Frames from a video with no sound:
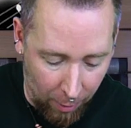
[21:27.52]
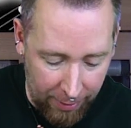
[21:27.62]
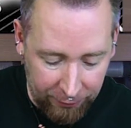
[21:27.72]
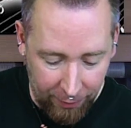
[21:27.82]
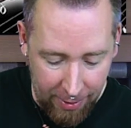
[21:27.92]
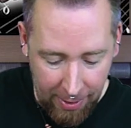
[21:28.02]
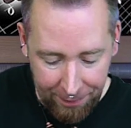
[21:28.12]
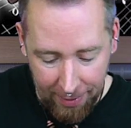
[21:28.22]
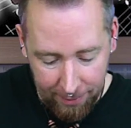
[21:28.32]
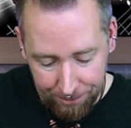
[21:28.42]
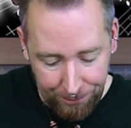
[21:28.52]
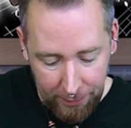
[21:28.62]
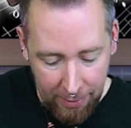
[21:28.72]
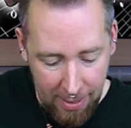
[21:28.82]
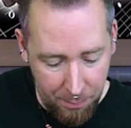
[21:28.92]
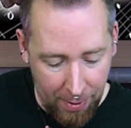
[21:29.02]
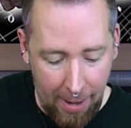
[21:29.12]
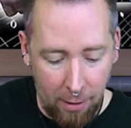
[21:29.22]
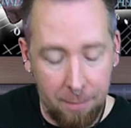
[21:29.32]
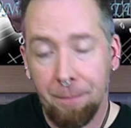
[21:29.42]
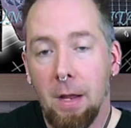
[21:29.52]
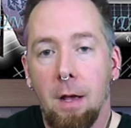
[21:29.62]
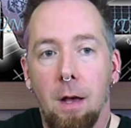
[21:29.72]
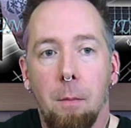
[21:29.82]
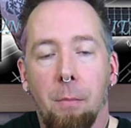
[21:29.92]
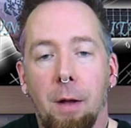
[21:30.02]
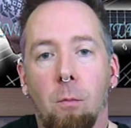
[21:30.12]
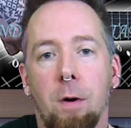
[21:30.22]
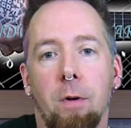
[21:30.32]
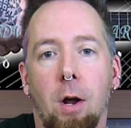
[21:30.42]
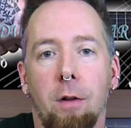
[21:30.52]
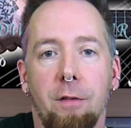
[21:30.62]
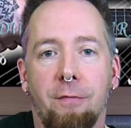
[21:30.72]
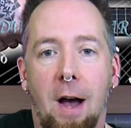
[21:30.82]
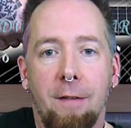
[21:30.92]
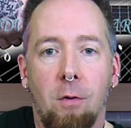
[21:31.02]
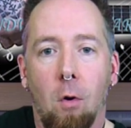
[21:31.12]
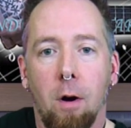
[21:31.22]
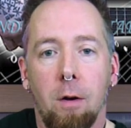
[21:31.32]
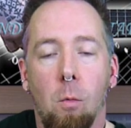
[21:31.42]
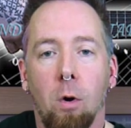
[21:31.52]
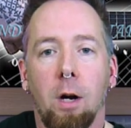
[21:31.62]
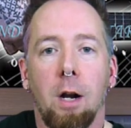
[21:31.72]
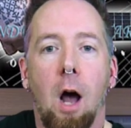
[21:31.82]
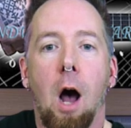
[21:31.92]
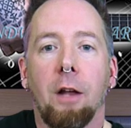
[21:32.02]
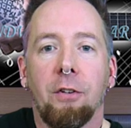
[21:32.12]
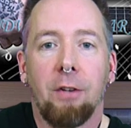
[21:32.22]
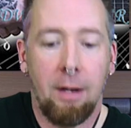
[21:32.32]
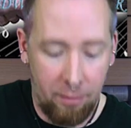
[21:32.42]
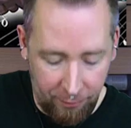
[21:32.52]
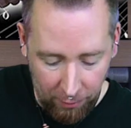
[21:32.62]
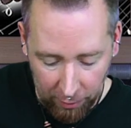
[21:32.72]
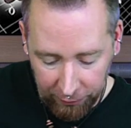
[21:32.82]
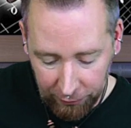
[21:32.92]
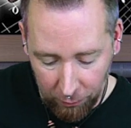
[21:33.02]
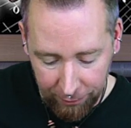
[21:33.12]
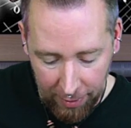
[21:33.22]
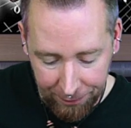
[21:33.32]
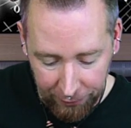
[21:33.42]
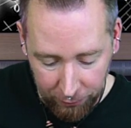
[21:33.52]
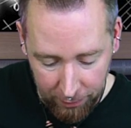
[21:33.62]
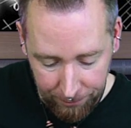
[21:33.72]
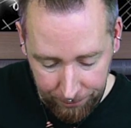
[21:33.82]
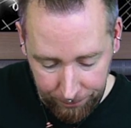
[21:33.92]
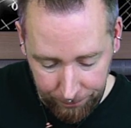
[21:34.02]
All right, so then you got that neat pattern. But when we go to the 5 chord, we're going to ascend first. So we've got this one.